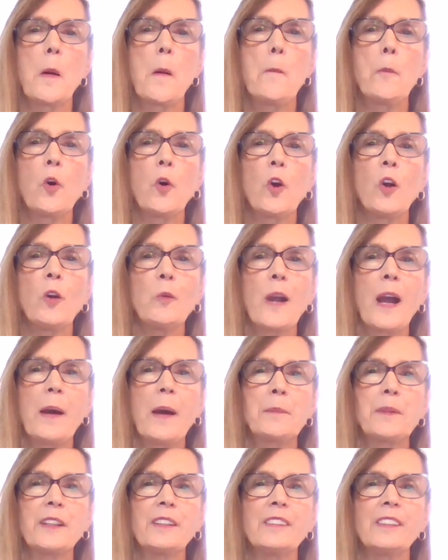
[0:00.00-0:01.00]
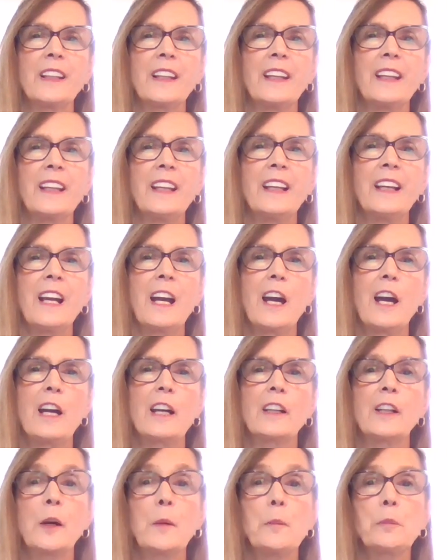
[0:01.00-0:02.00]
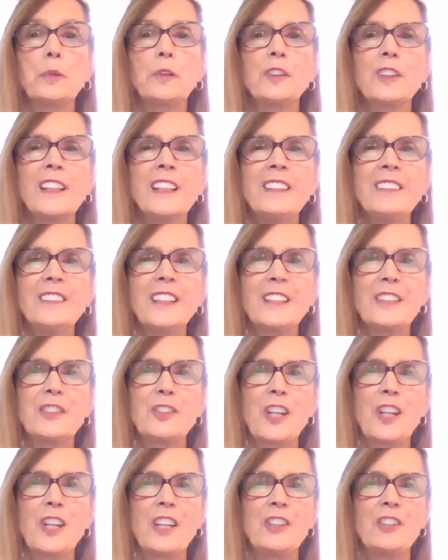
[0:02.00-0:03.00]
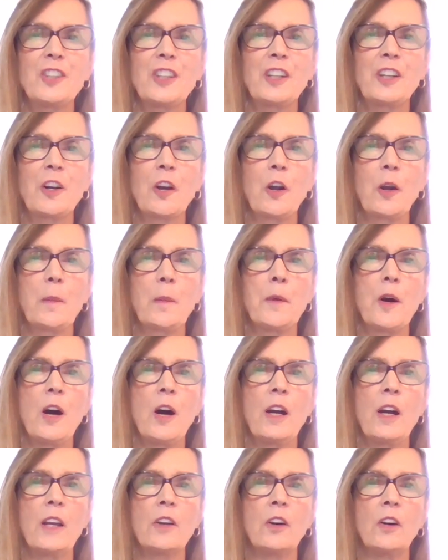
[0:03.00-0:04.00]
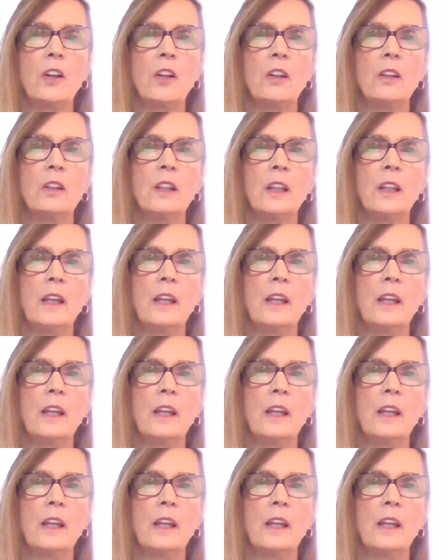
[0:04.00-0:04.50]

more rapidly, completely changing our model?